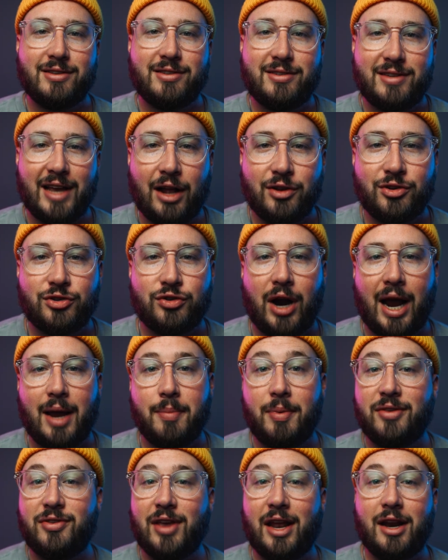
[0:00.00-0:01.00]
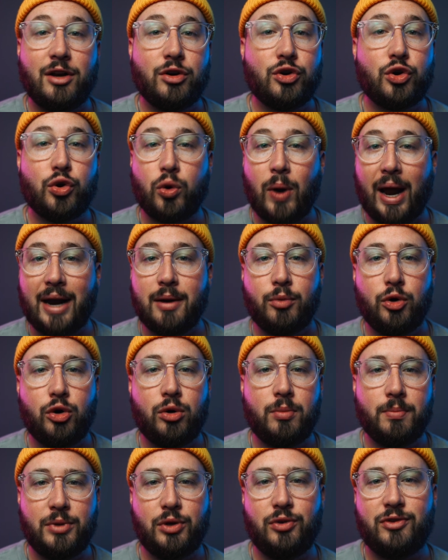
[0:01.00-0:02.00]
Soundstripe is an
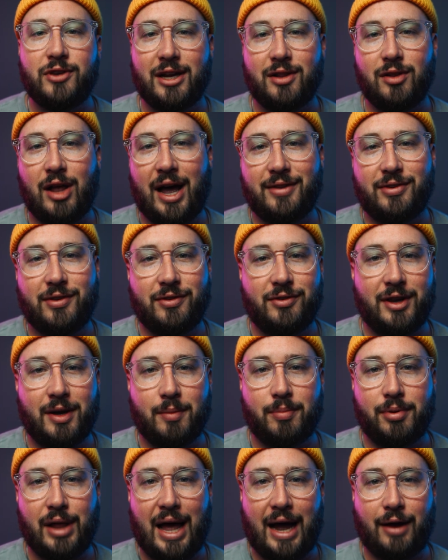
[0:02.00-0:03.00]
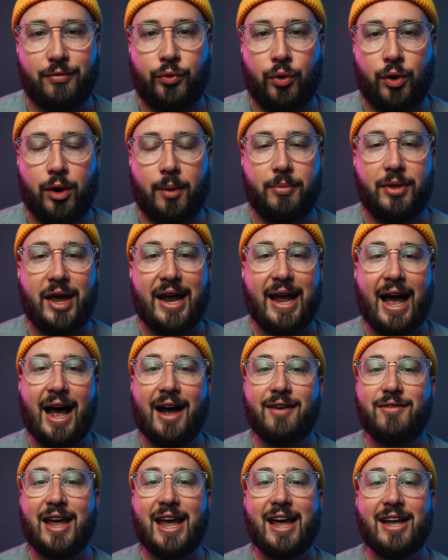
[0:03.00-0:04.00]
incredible music licensing platform. They
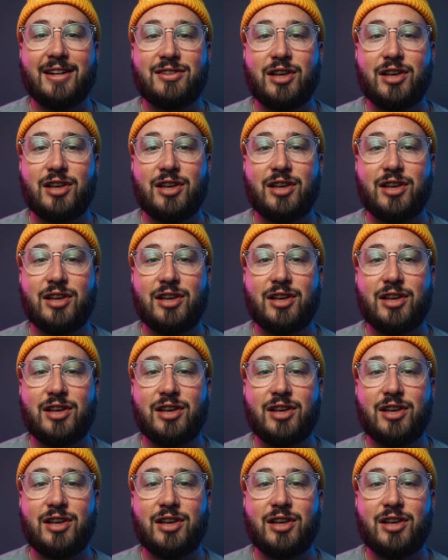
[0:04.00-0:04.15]
have a